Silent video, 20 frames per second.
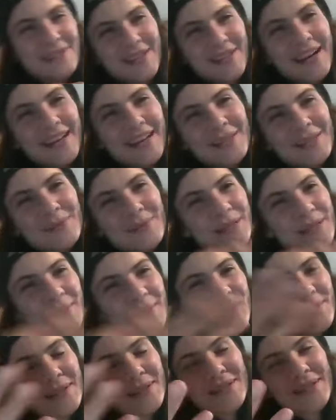to us, we
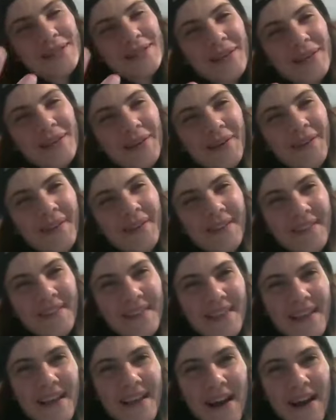know what to do.
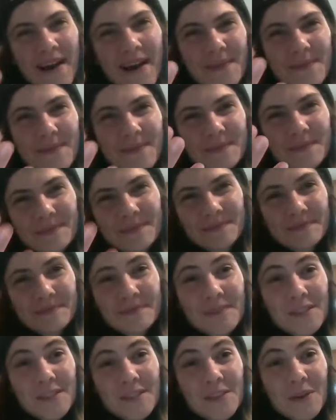
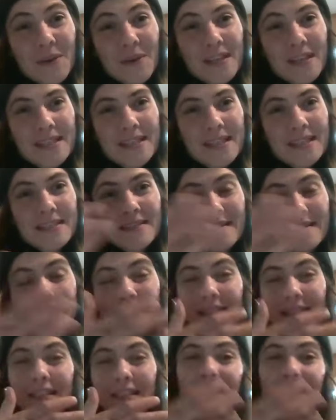So is it
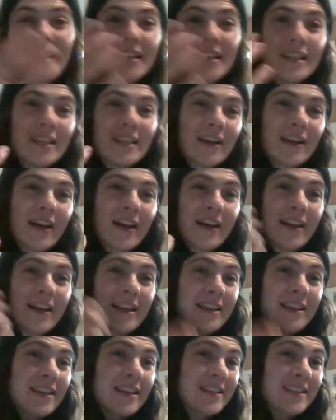
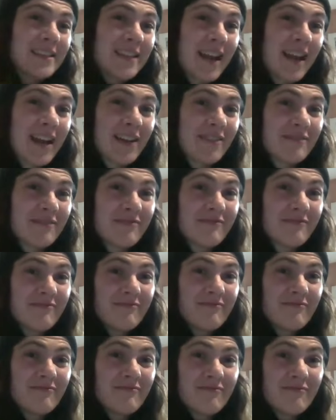inside of,
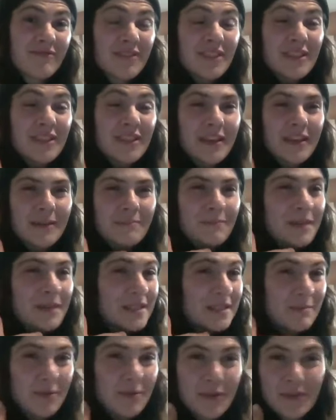like,
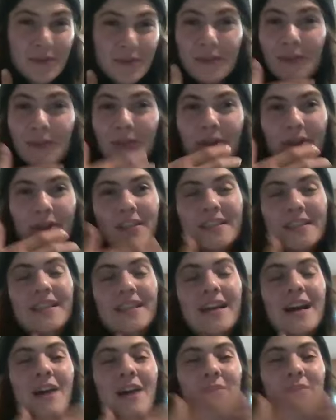is it personal or is
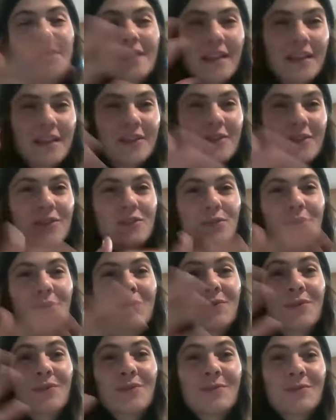it outside? Do you do
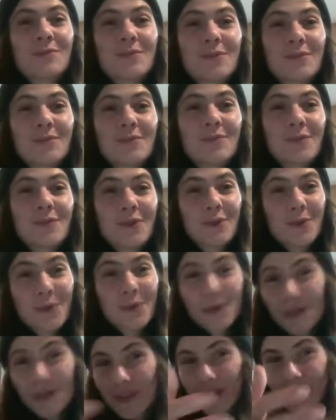it for
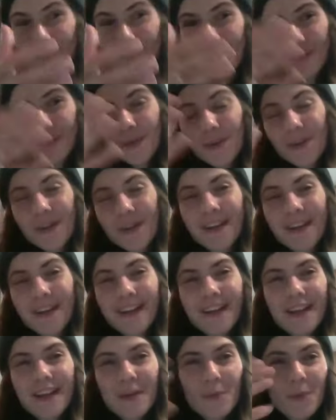horses, or
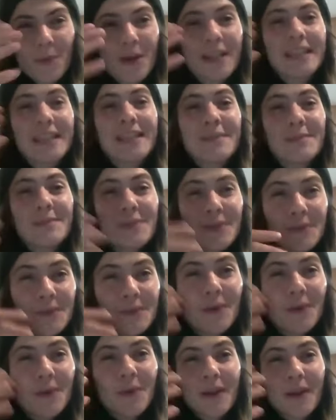what keeps you
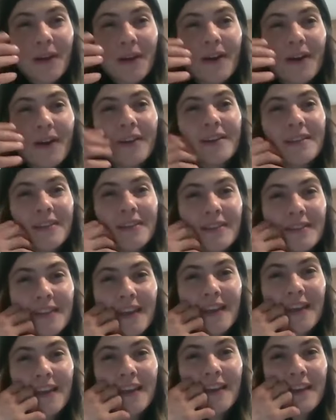going on in the
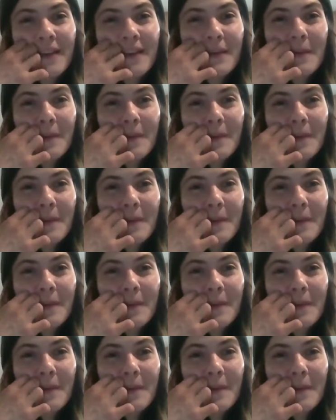day?